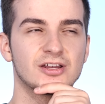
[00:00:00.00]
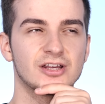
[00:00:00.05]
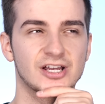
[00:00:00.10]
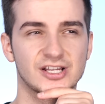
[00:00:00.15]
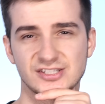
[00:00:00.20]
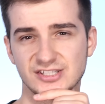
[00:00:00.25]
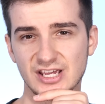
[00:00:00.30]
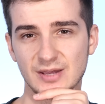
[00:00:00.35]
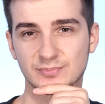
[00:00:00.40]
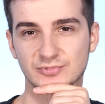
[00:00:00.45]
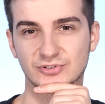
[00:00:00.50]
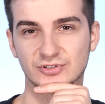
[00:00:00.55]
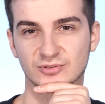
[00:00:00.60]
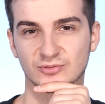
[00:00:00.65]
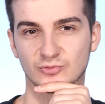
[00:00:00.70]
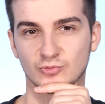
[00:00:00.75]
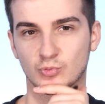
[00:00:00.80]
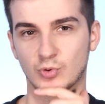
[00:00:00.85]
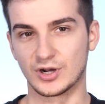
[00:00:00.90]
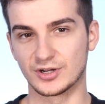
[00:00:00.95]
except
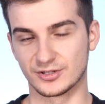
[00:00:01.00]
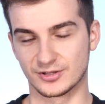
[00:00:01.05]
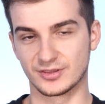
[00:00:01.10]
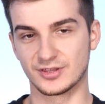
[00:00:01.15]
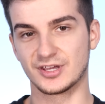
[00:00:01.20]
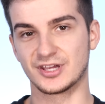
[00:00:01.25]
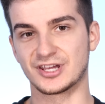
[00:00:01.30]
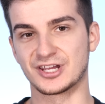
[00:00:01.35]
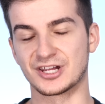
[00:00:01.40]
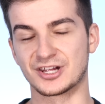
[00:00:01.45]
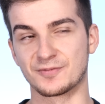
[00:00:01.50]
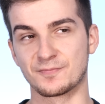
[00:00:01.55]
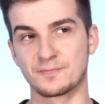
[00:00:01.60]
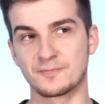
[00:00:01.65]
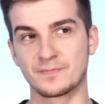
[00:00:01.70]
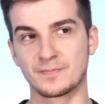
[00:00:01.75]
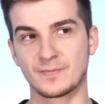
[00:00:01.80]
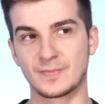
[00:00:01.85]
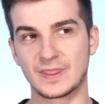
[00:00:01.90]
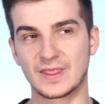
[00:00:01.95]
one thing,
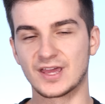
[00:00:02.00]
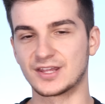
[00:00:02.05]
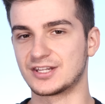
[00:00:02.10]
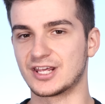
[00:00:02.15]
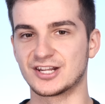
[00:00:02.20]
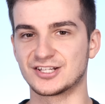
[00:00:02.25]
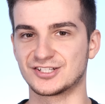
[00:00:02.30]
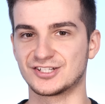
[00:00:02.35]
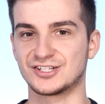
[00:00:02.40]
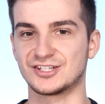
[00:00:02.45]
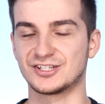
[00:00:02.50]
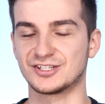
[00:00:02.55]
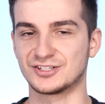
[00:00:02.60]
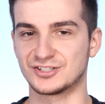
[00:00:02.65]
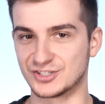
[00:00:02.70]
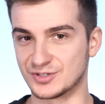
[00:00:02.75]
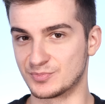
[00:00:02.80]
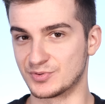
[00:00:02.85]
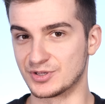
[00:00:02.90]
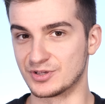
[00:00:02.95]
and that is the
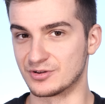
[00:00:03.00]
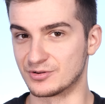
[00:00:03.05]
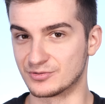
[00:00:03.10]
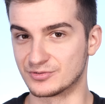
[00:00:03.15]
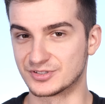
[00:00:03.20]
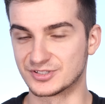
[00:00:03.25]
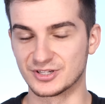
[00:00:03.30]
GPU.